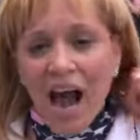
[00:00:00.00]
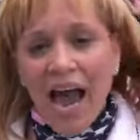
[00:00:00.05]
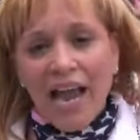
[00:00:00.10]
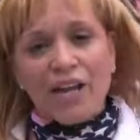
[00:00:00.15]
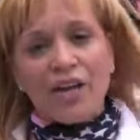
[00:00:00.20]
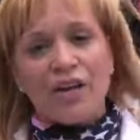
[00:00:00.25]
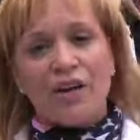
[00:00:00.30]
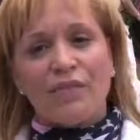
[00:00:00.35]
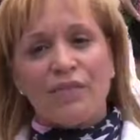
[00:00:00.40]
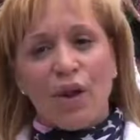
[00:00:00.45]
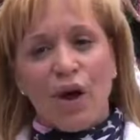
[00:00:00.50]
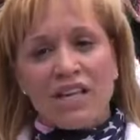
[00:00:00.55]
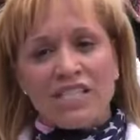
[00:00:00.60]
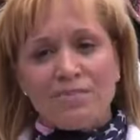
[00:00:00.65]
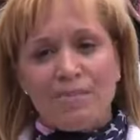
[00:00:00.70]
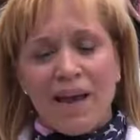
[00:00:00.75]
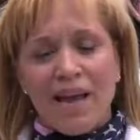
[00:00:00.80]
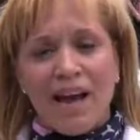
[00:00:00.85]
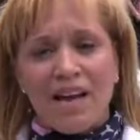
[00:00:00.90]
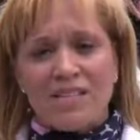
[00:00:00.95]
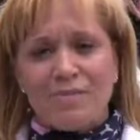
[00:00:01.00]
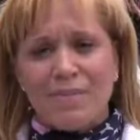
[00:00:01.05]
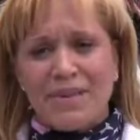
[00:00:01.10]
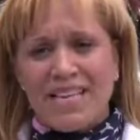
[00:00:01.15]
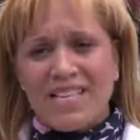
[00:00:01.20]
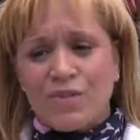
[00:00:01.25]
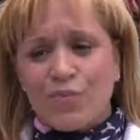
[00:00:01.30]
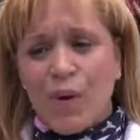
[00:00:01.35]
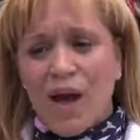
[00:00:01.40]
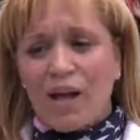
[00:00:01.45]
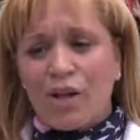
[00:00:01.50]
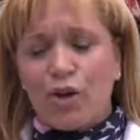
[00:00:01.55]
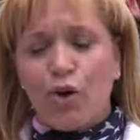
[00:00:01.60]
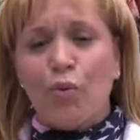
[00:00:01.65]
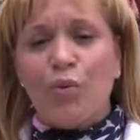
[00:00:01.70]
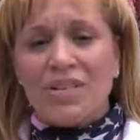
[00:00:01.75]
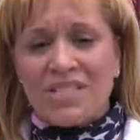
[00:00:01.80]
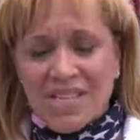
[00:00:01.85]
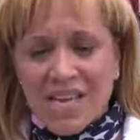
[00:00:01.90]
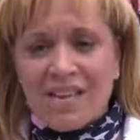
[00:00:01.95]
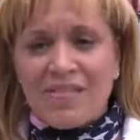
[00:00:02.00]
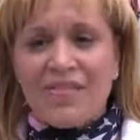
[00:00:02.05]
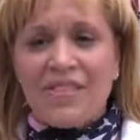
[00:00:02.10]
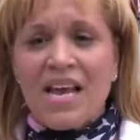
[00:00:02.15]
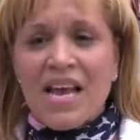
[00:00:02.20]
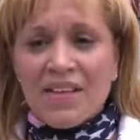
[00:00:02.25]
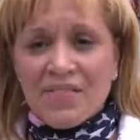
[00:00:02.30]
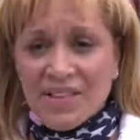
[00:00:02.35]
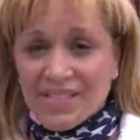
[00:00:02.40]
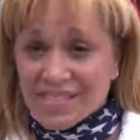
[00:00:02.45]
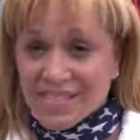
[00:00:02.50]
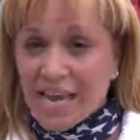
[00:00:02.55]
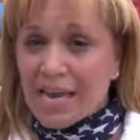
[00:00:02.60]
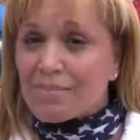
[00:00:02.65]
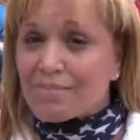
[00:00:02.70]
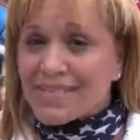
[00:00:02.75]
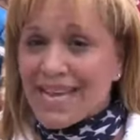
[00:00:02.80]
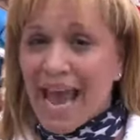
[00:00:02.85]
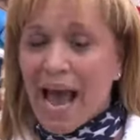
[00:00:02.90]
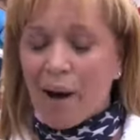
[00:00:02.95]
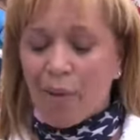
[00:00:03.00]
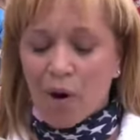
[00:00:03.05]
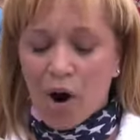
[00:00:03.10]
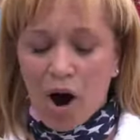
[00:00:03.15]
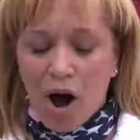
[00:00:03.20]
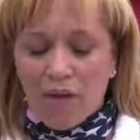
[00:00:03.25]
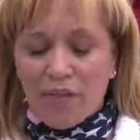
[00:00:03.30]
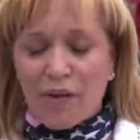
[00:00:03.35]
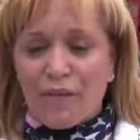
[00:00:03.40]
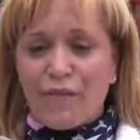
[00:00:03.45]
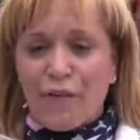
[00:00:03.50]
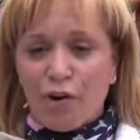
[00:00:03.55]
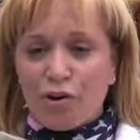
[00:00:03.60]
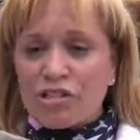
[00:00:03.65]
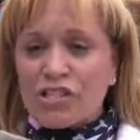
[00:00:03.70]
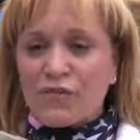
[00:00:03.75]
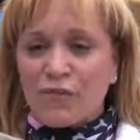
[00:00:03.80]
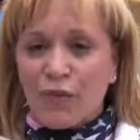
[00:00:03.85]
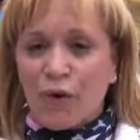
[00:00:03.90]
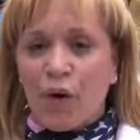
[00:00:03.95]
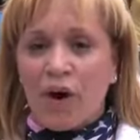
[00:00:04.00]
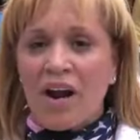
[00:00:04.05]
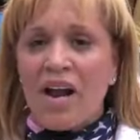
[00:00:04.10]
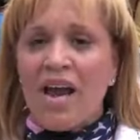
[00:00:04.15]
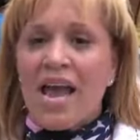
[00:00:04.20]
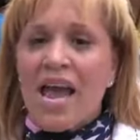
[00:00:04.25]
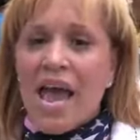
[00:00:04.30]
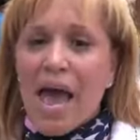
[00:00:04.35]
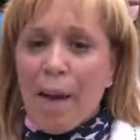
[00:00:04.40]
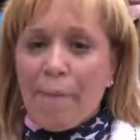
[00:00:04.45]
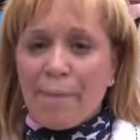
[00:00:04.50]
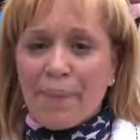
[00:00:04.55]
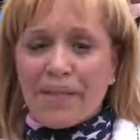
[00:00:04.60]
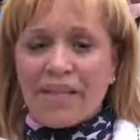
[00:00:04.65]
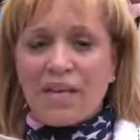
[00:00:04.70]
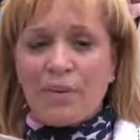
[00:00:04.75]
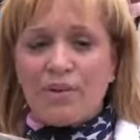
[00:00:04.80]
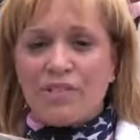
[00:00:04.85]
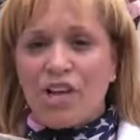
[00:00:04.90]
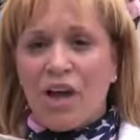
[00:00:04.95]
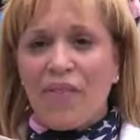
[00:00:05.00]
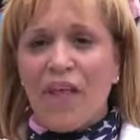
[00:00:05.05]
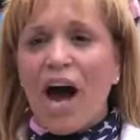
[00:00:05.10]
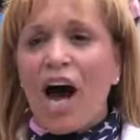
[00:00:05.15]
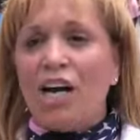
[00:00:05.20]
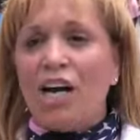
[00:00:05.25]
I could have lost my husband as well, who was in the same tower on the first floor, and Billy was on the